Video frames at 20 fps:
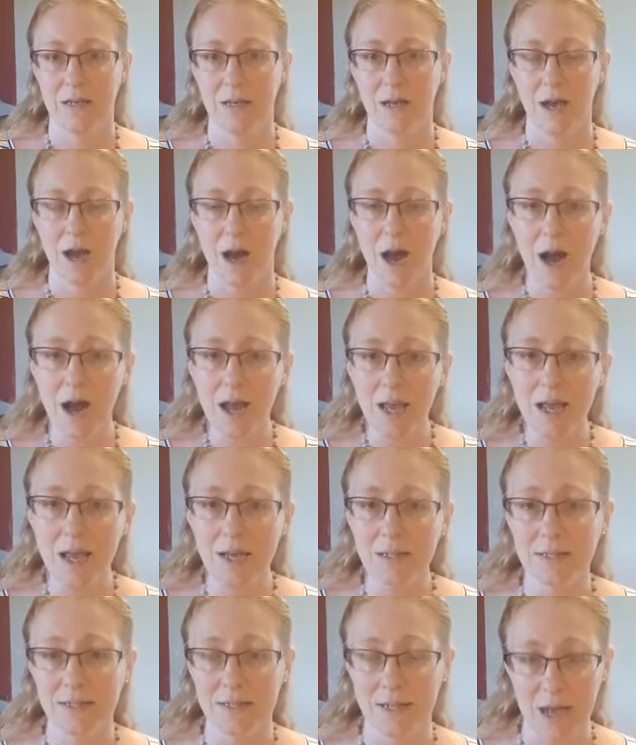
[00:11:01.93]
I
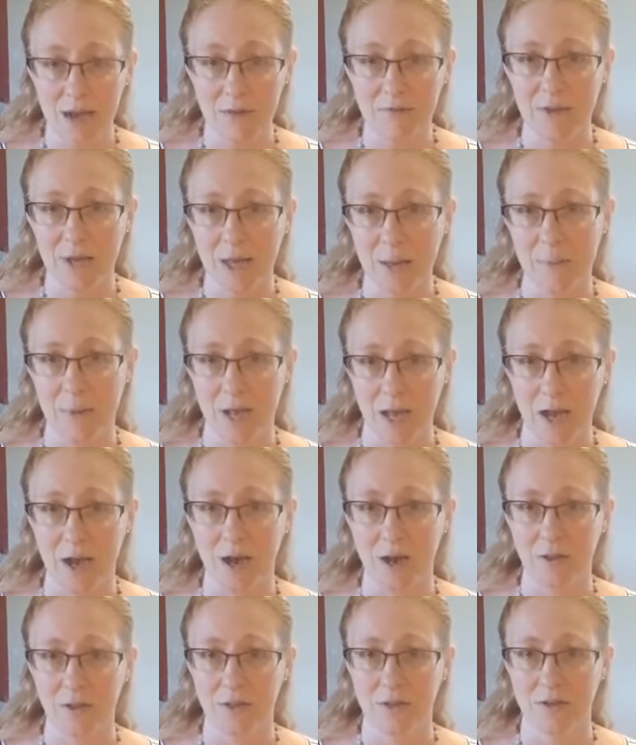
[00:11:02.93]
had to navigate my
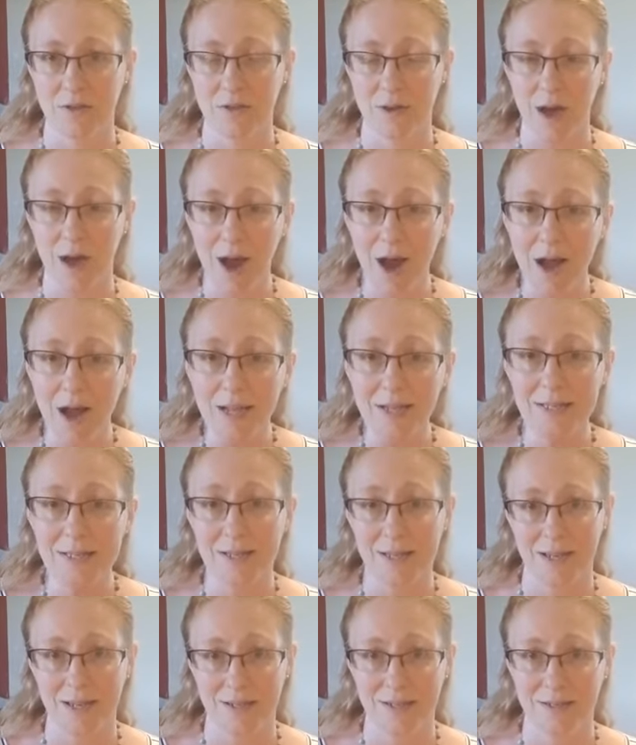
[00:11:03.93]
health. I
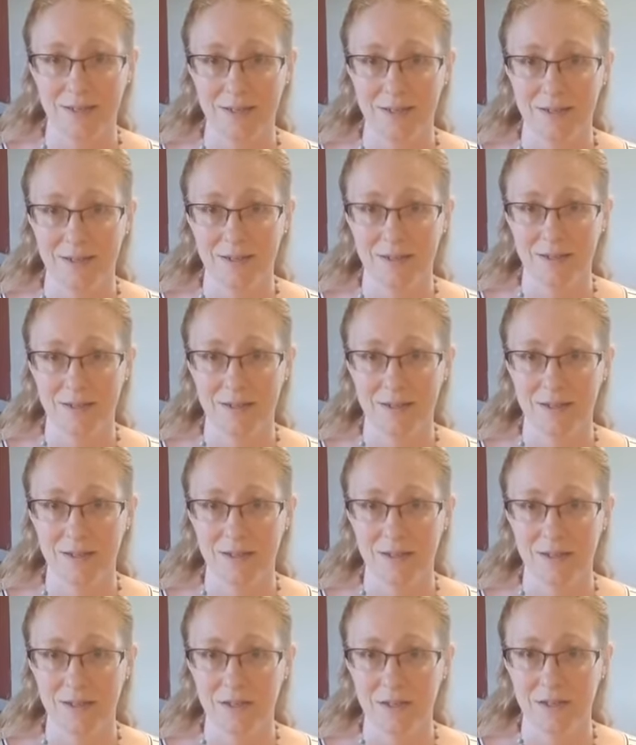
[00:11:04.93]
did.
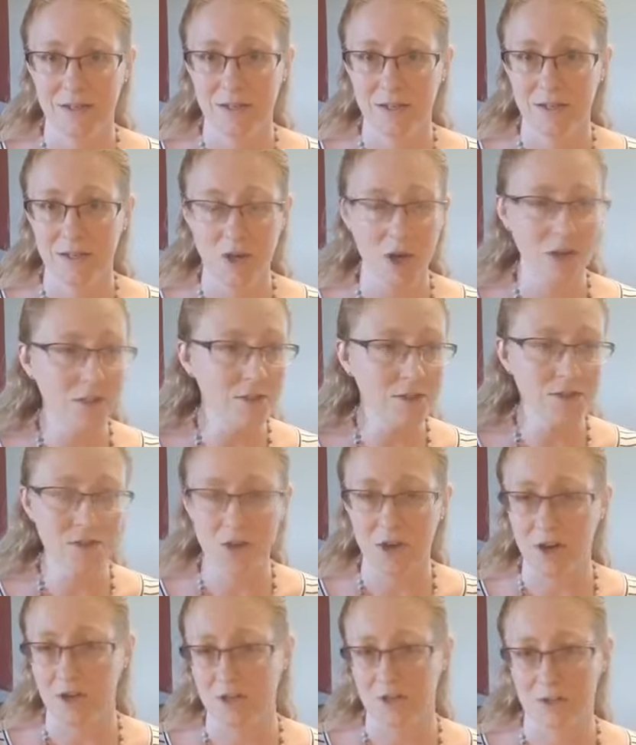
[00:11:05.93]
Not the
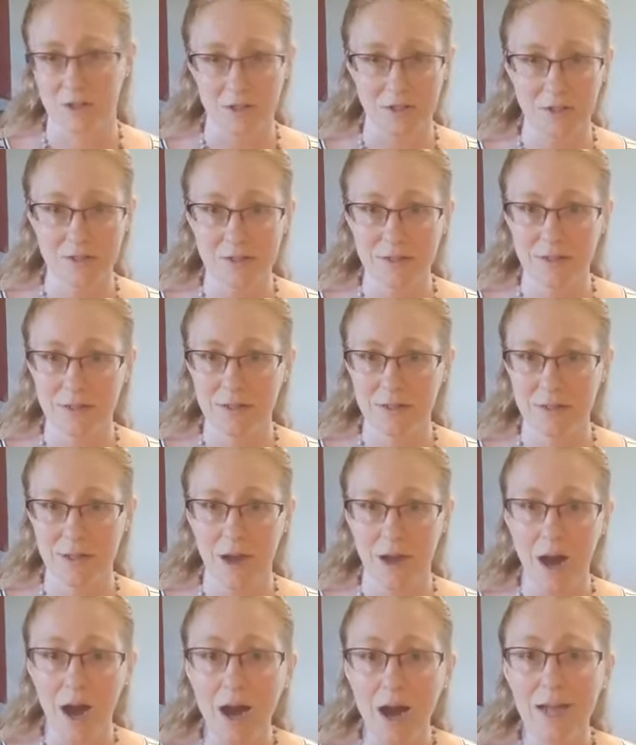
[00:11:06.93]
doctors.
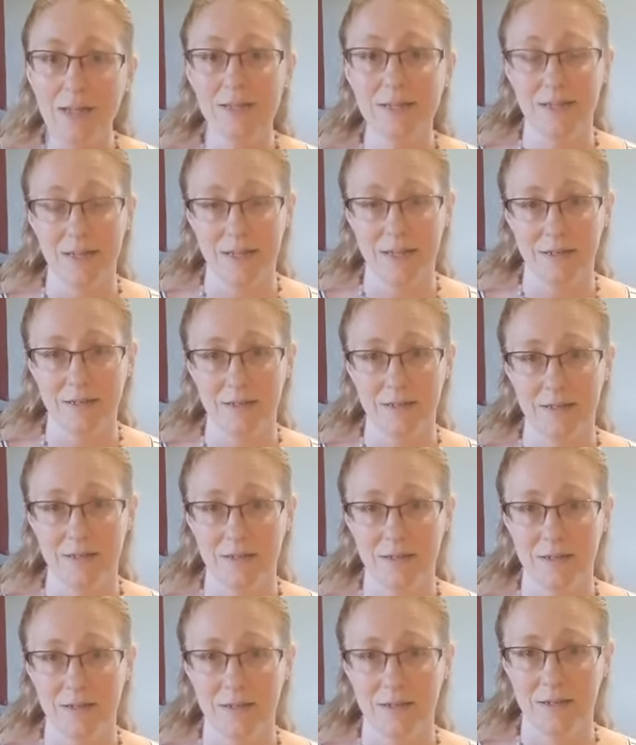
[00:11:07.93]
I did.
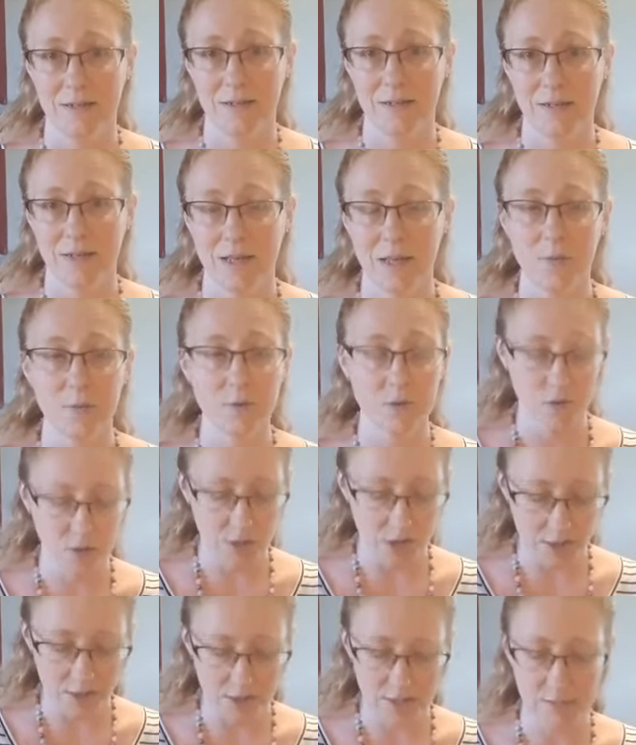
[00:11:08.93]
It was
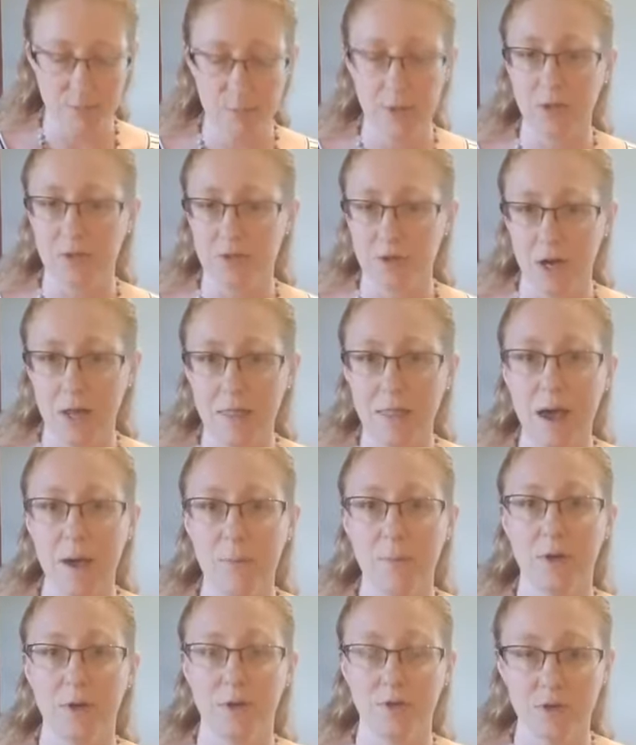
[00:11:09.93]
try this pill, try that
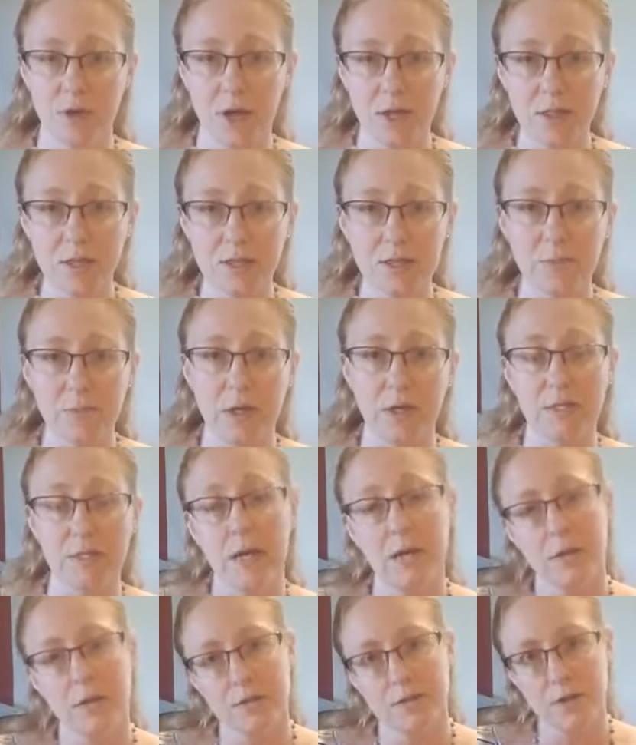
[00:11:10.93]
pill, try this pill. Now
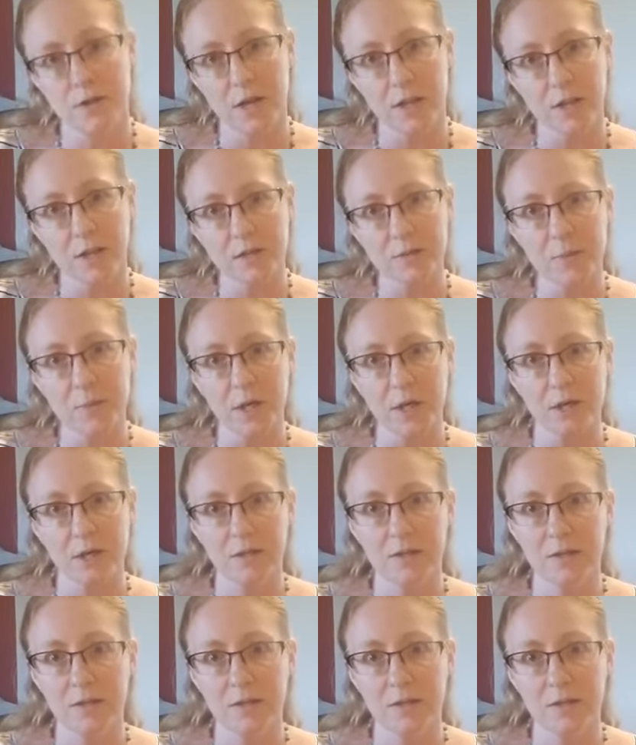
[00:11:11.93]
let's try this pill.